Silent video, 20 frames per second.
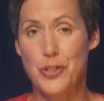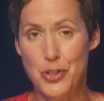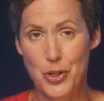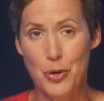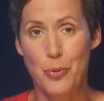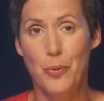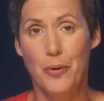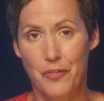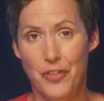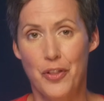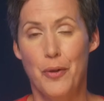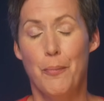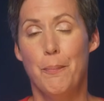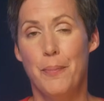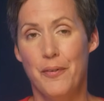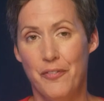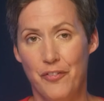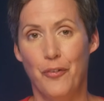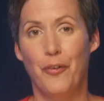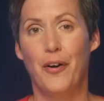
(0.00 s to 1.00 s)
2 of them
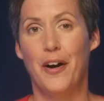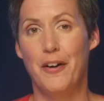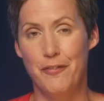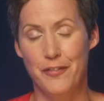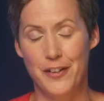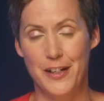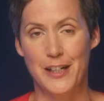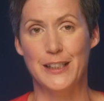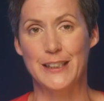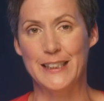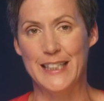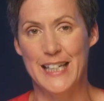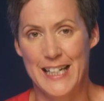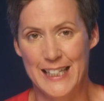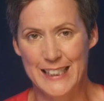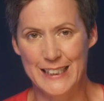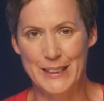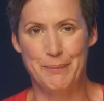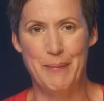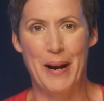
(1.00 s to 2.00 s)
before I finished the
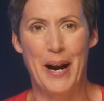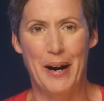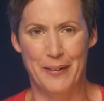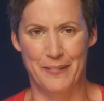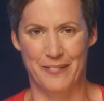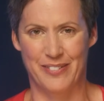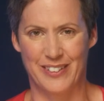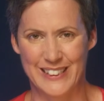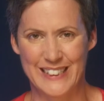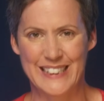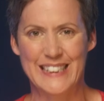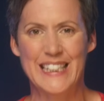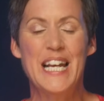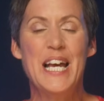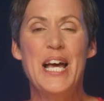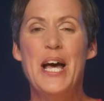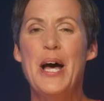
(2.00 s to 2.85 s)
experiment.